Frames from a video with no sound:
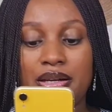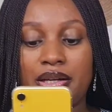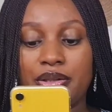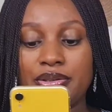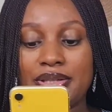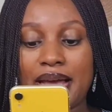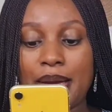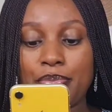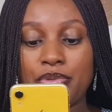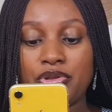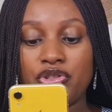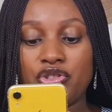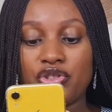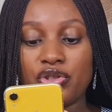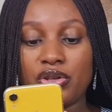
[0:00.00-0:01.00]
I'll type
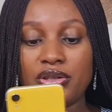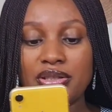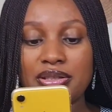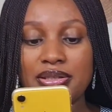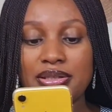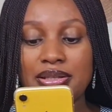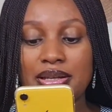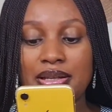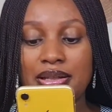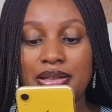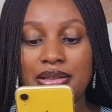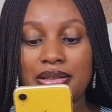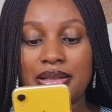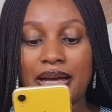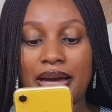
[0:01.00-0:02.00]
just
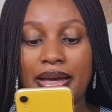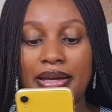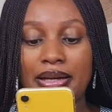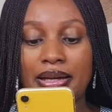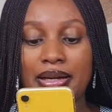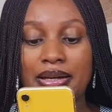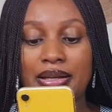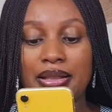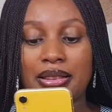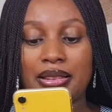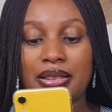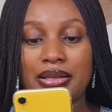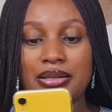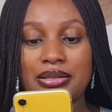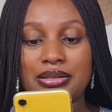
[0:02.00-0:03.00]
like
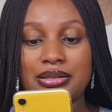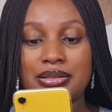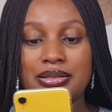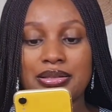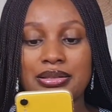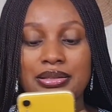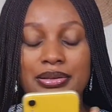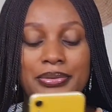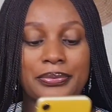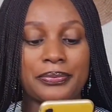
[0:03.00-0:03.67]
this.